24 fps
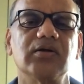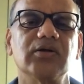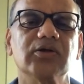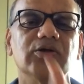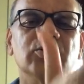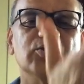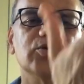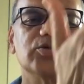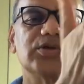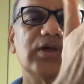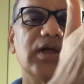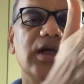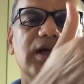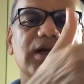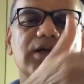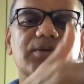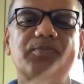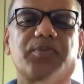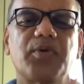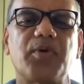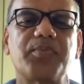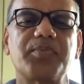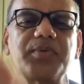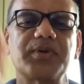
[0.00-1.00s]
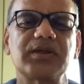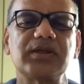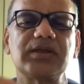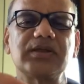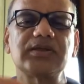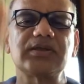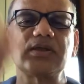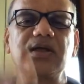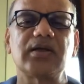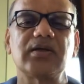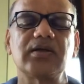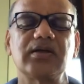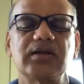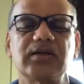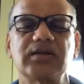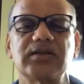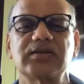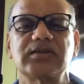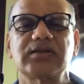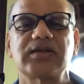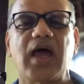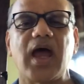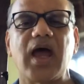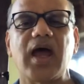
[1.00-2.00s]
losing its properties and
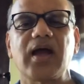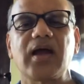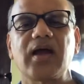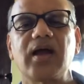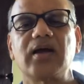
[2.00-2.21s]
sag,